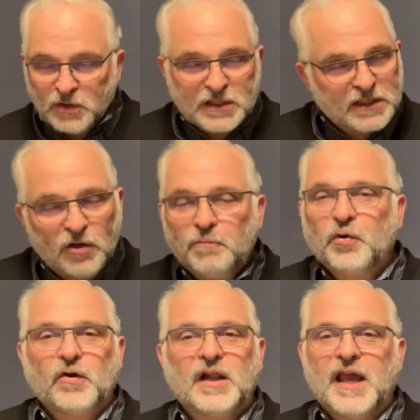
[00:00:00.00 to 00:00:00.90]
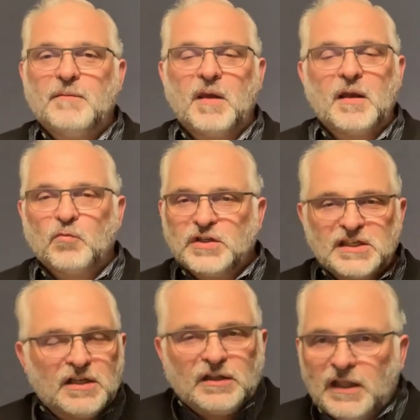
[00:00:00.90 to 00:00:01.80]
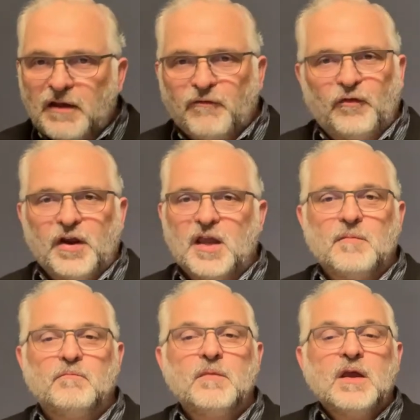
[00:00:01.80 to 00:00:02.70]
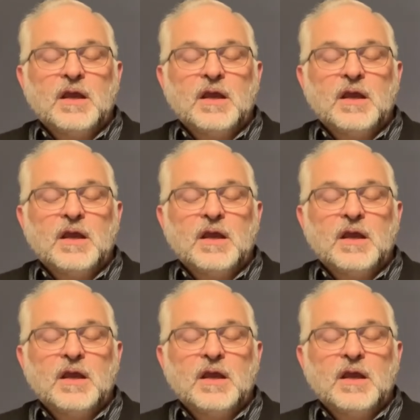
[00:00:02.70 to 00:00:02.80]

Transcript: still proclaim him, we still live for him,